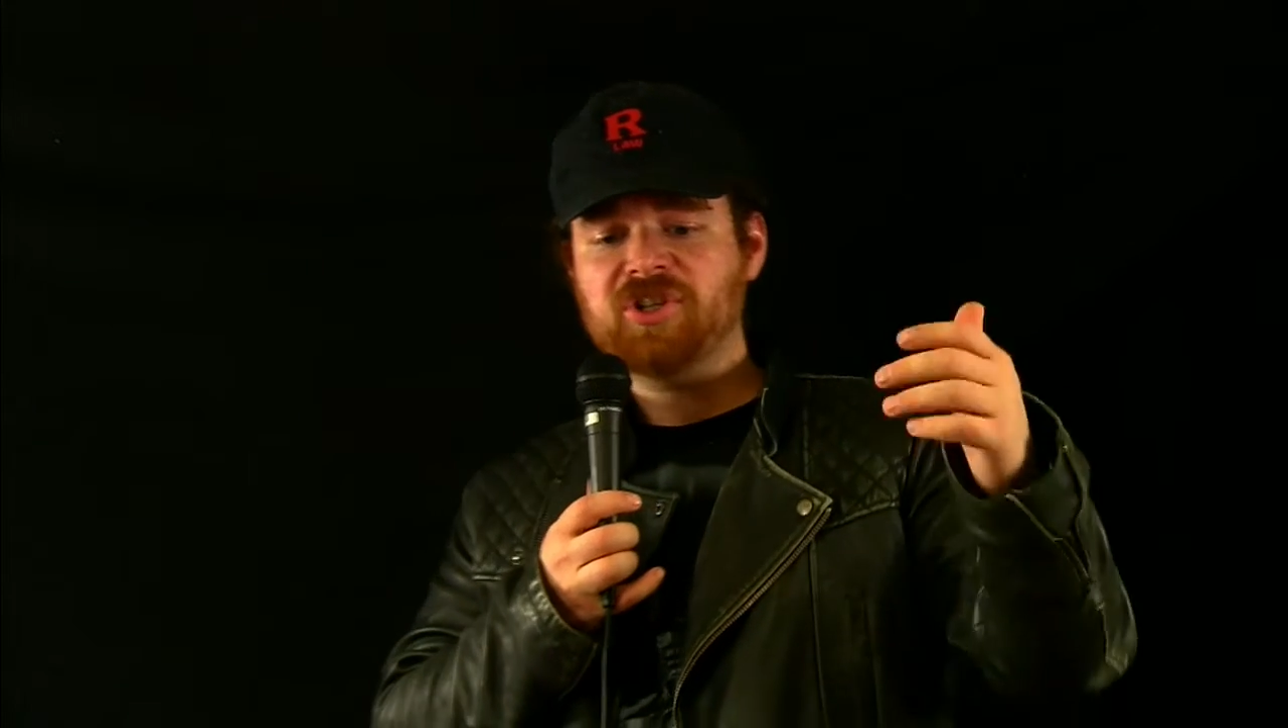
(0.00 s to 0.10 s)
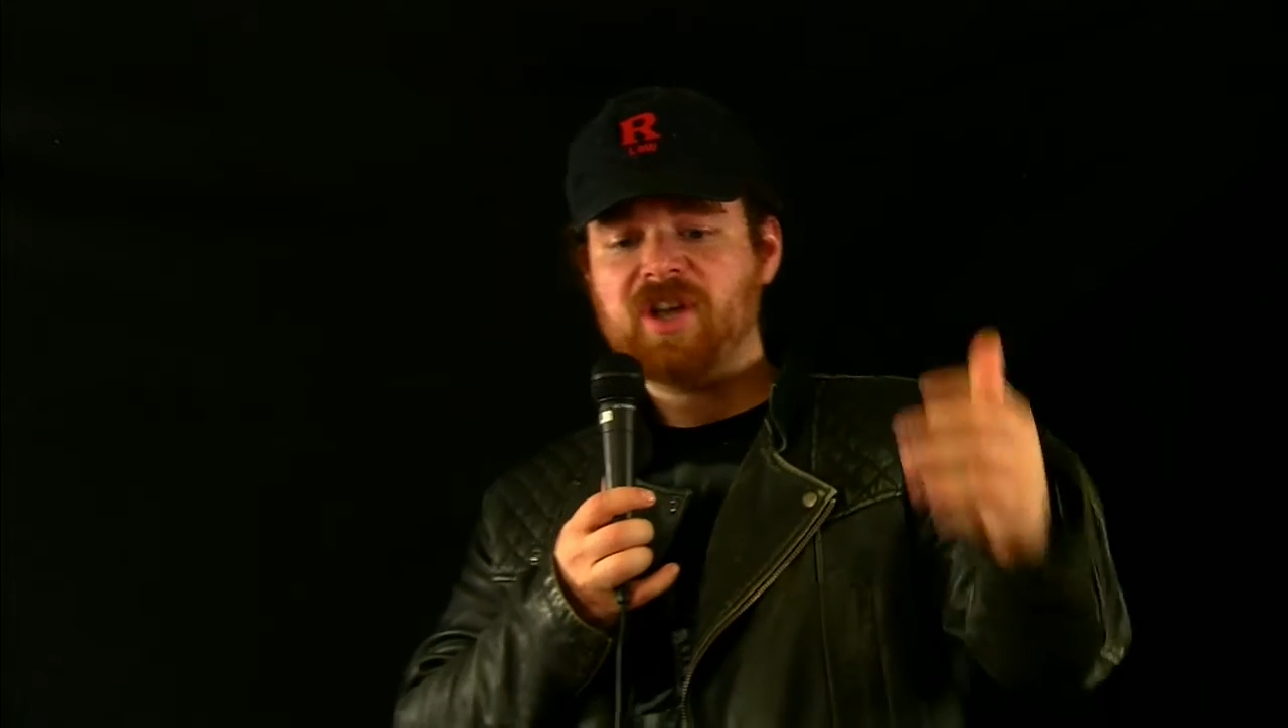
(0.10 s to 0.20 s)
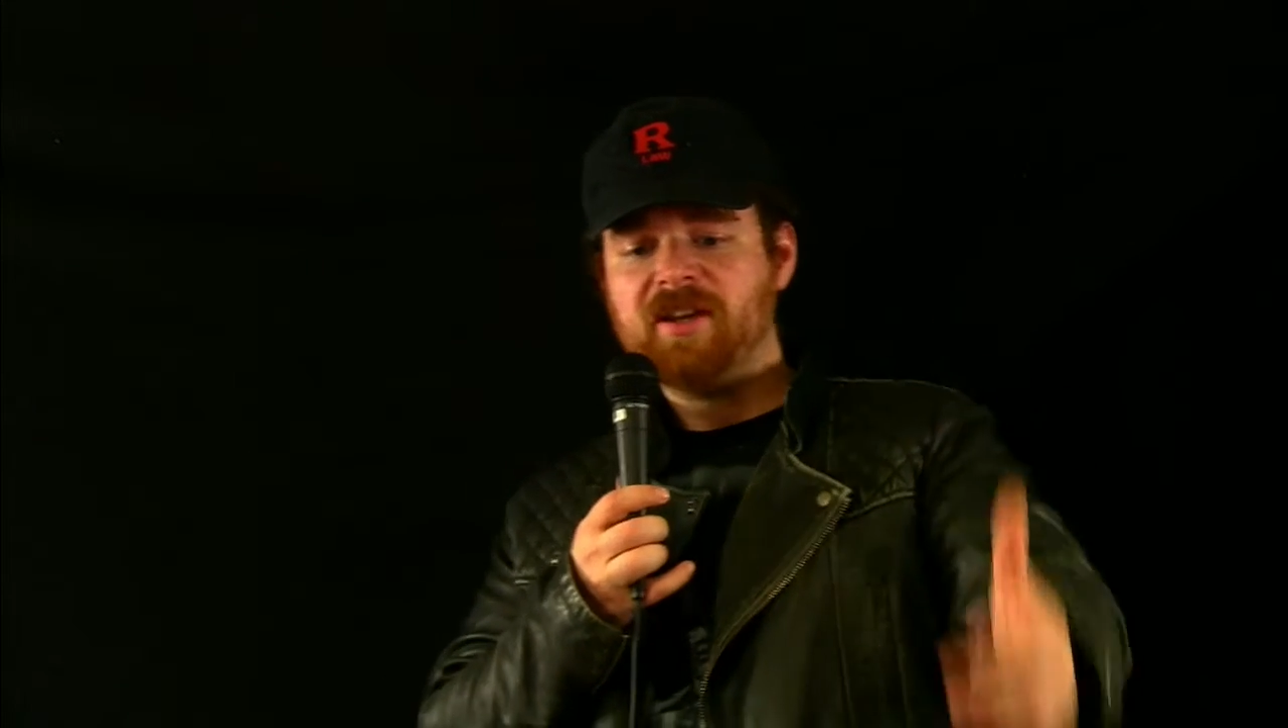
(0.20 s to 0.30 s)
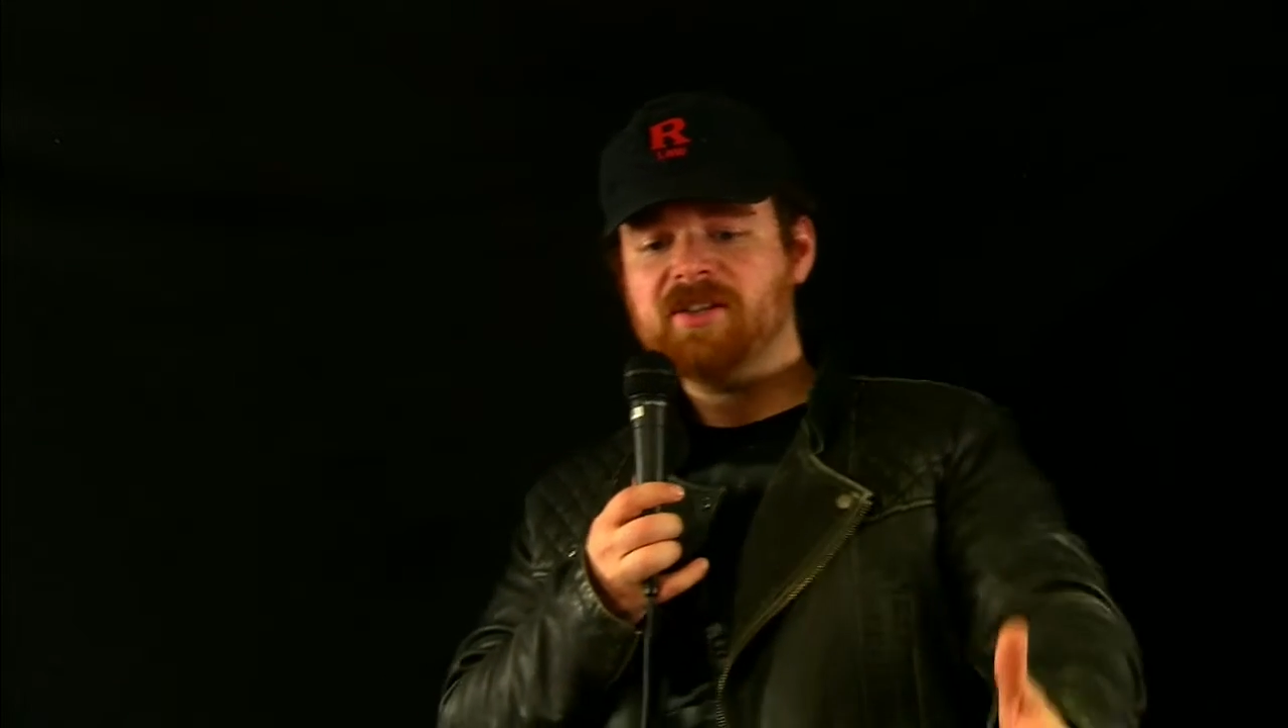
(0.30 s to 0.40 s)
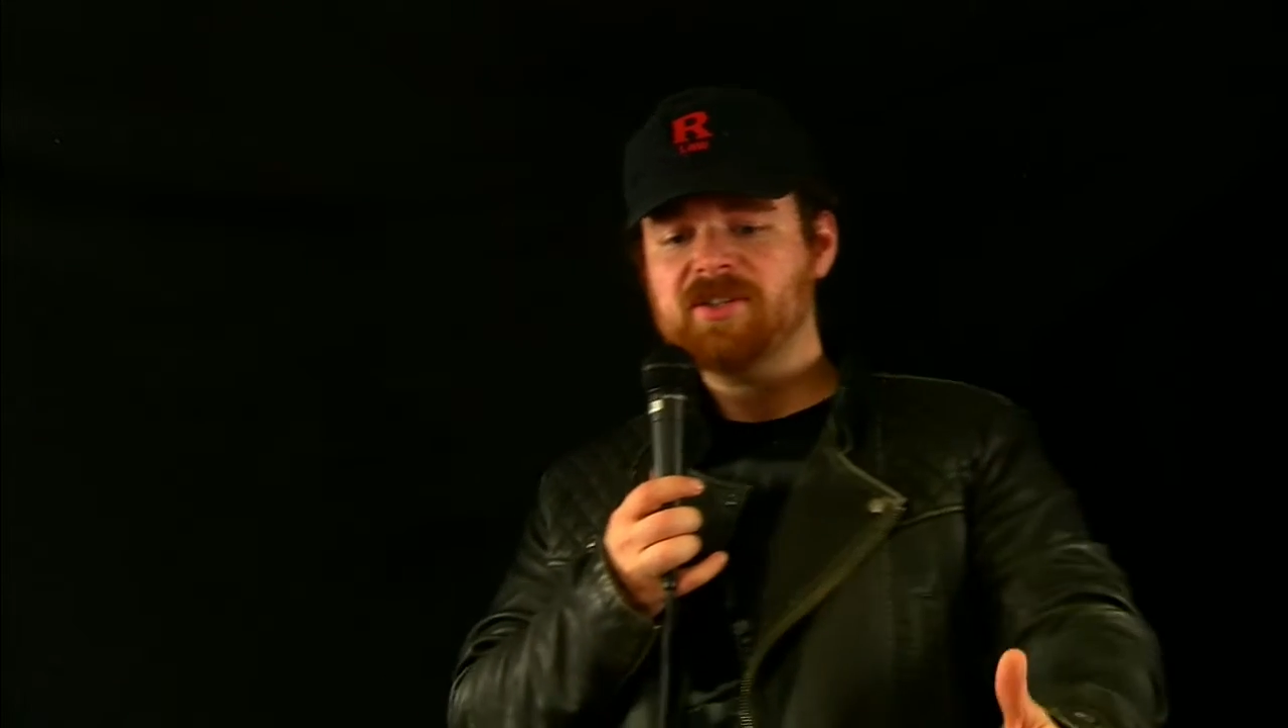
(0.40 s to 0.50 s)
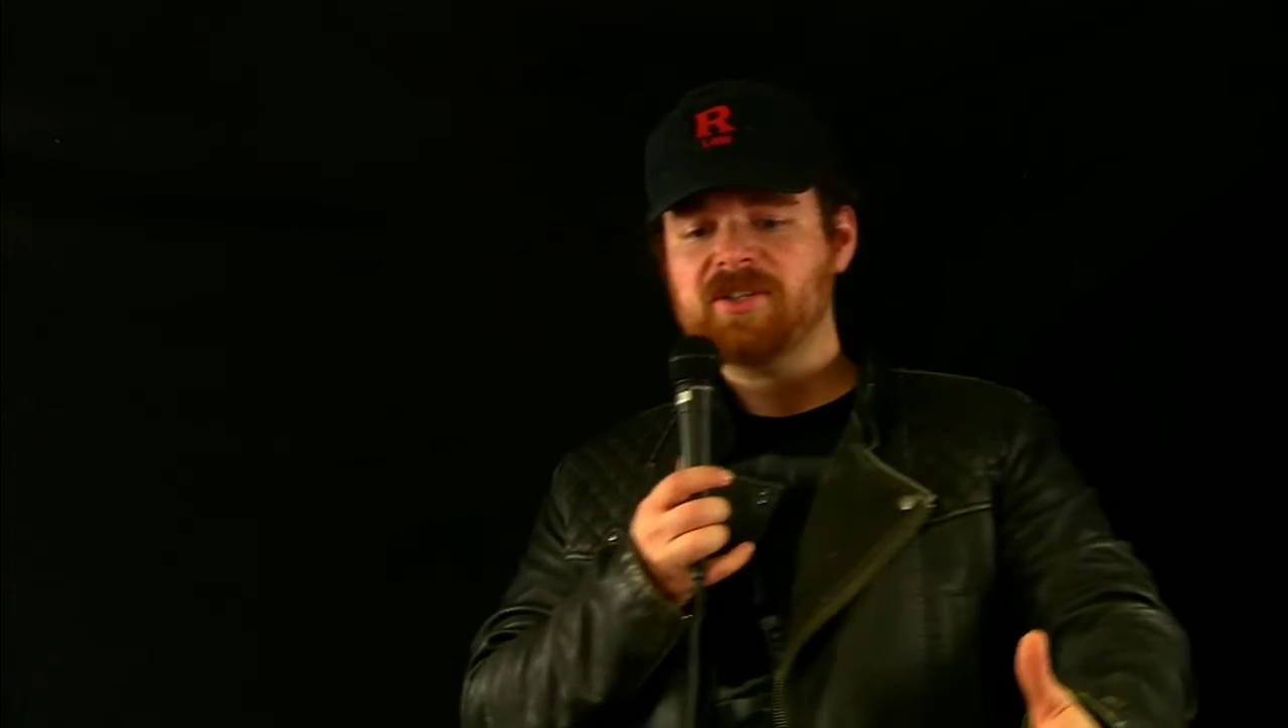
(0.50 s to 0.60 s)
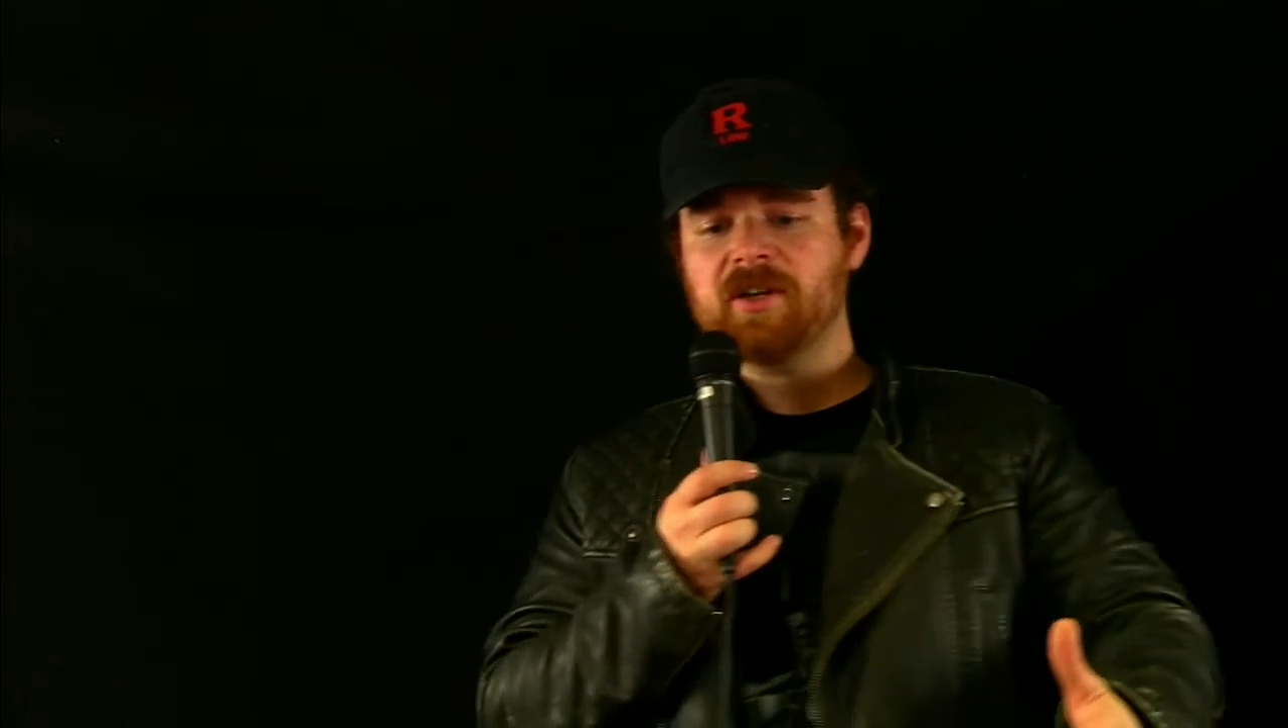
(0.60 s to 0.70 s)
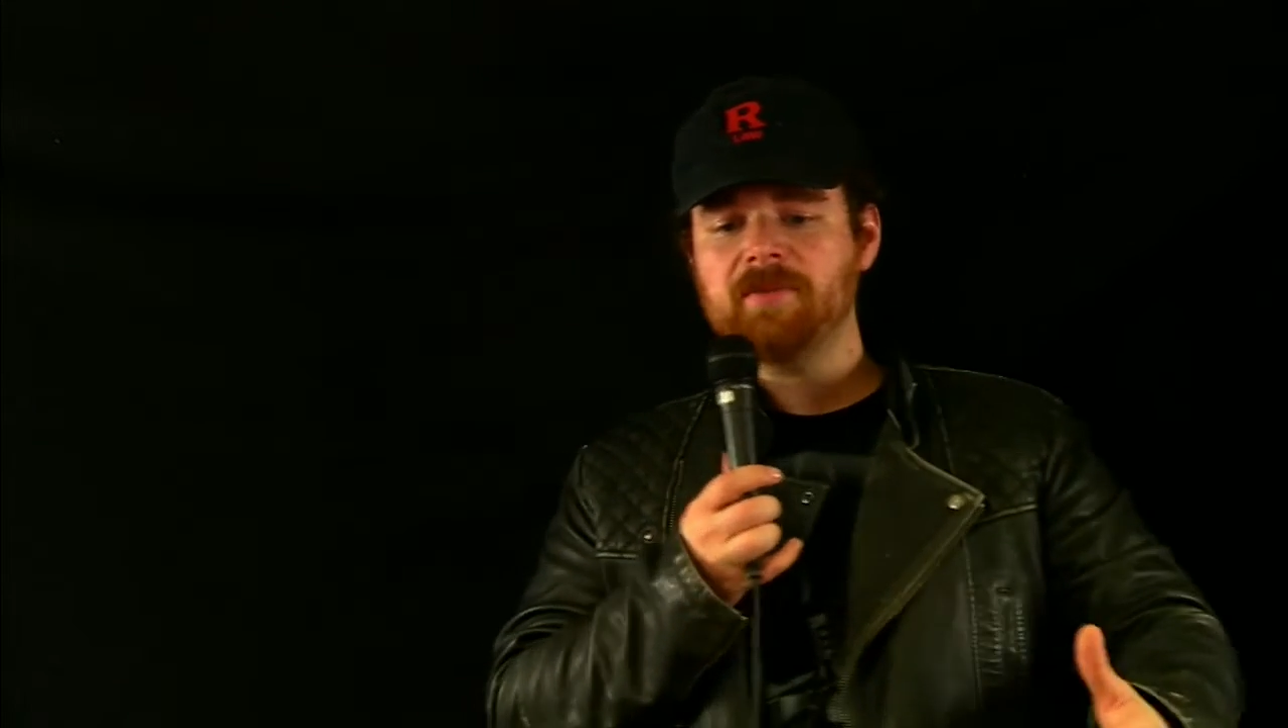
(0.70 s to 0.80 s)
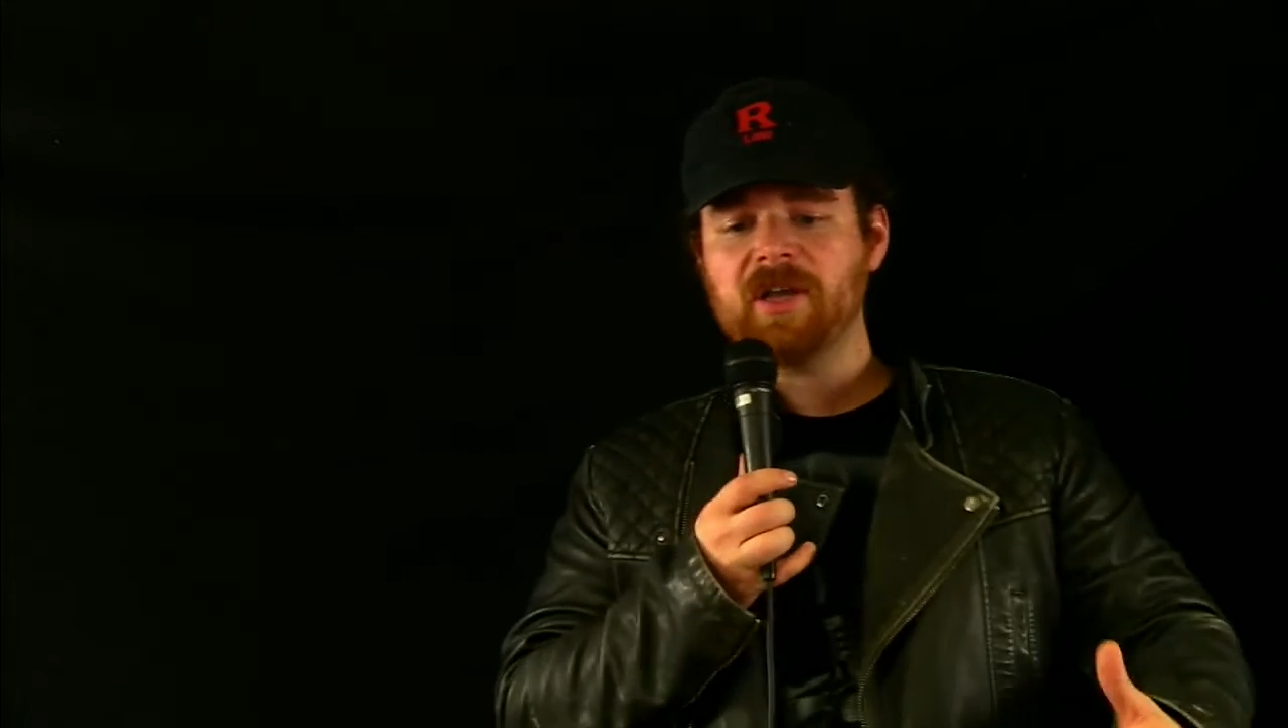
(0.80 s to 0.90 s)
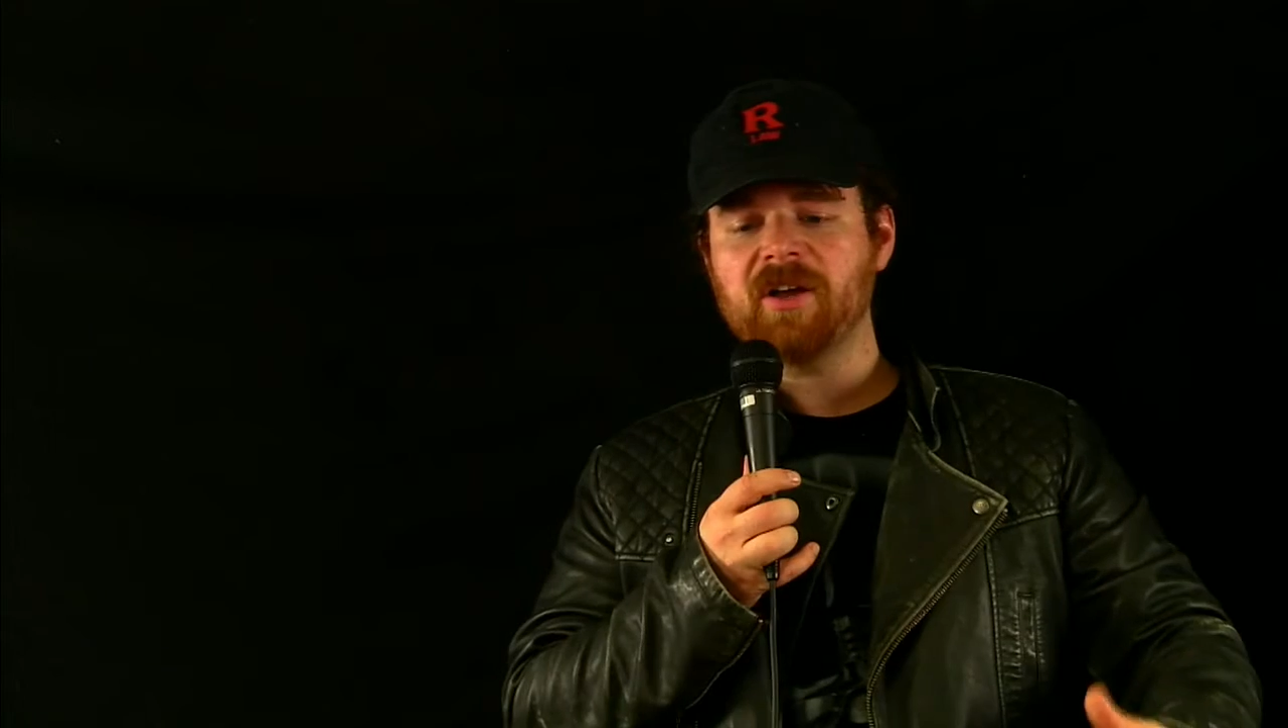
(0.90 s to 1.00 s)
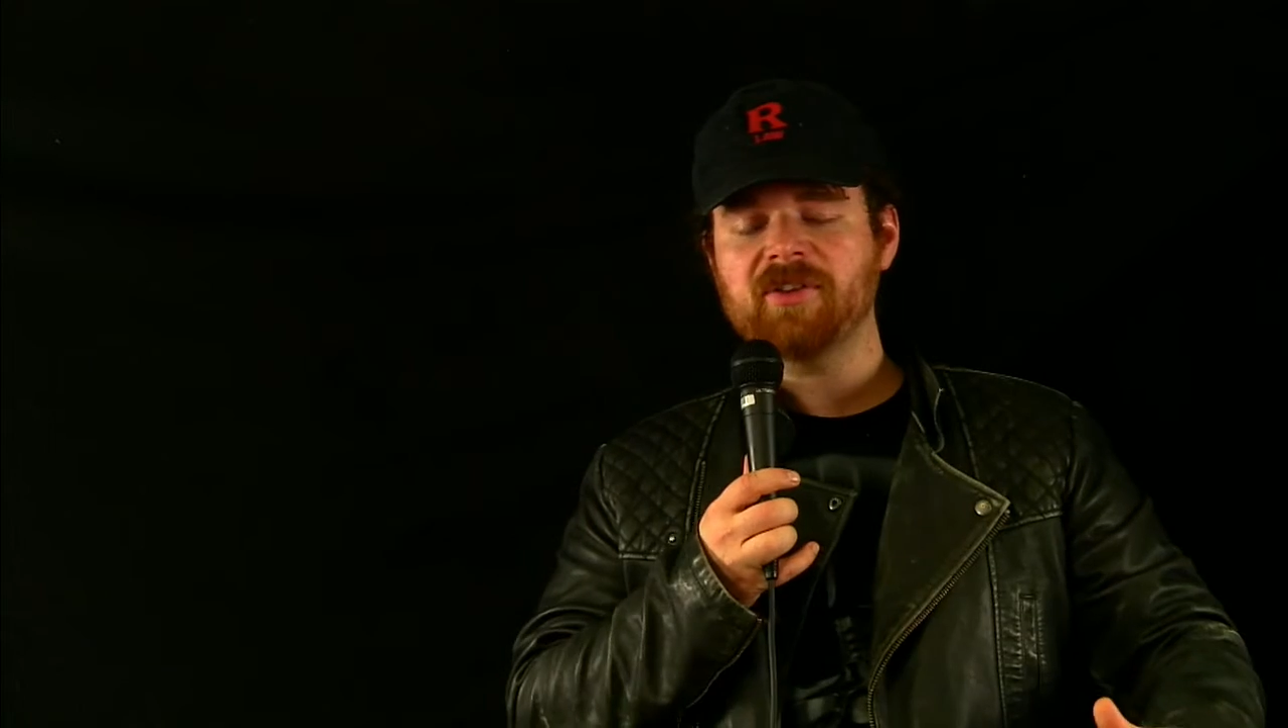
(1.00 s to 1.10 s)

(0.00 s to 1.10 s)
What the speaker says: Jennings is going to be on